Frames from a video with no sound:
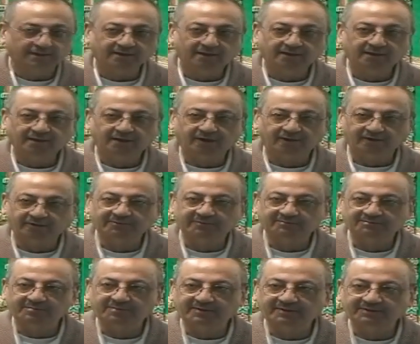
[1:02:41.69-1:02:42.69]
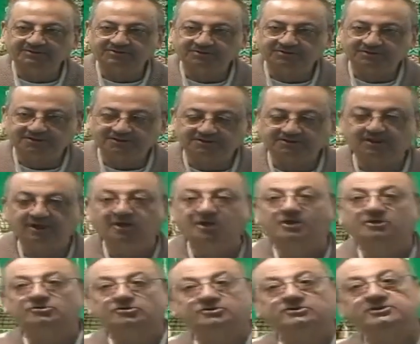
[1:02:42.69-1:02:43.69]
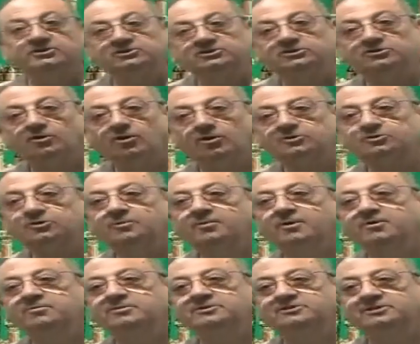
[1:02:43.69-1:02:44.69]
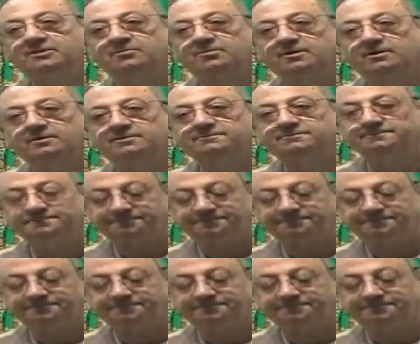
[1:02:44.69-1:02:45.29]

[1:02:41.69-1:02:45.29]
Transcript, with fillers: Huh? Are you with me, brothers and sisters? So this is also permissible.